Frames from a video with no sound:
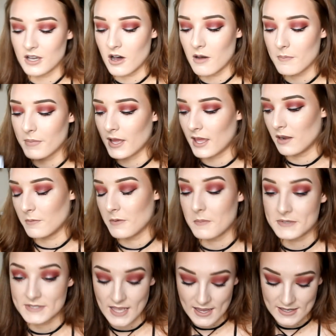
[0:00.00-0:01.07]
top, and I'm
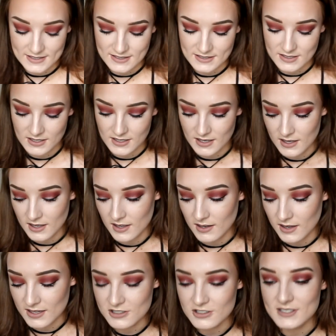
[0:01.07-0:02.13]
obsessed.
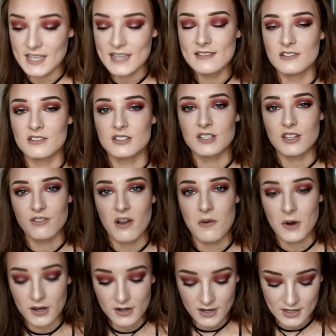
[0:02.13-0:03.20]
Like, it's just easy just to
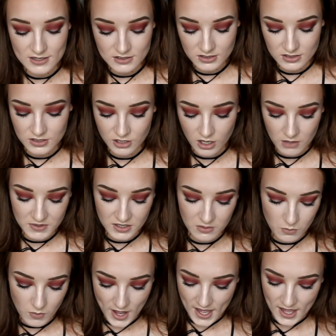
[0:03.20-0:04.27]
throw on. Like, it's just a top you
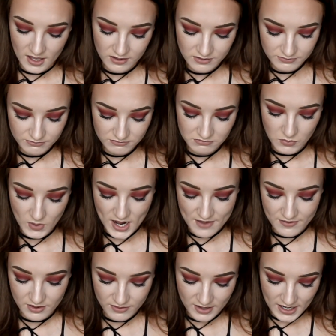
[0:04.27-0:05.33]
can wear
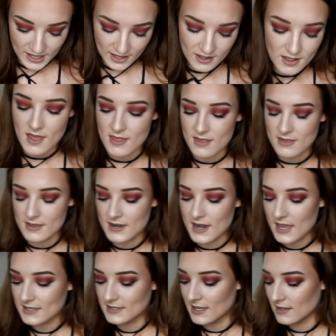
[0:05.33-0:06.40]
whenever, really. And then the
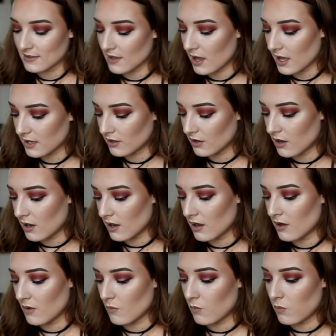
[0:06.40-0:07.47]
next thing that I
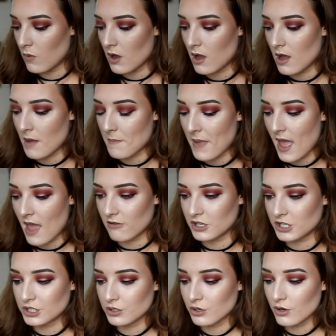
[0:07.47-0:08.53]
got were a pair
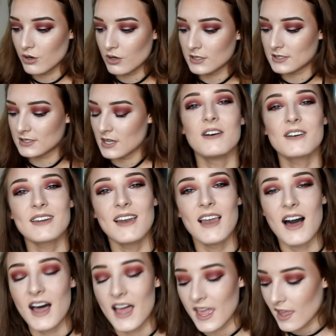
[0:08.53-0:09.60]
of shorts. Not gonna
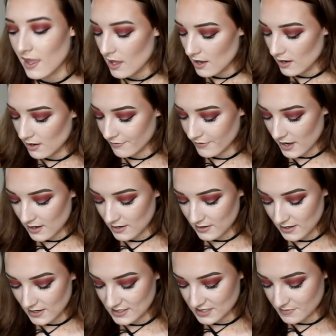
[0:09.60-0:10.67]
lie, Love Island
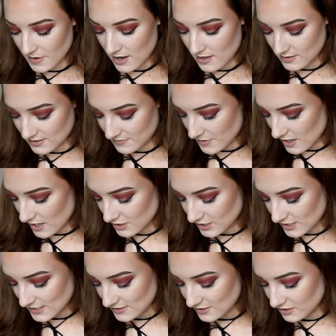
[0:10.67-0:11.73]
inspired this
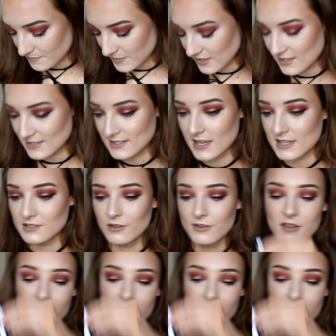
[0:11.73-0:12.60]
purchase, just because I saw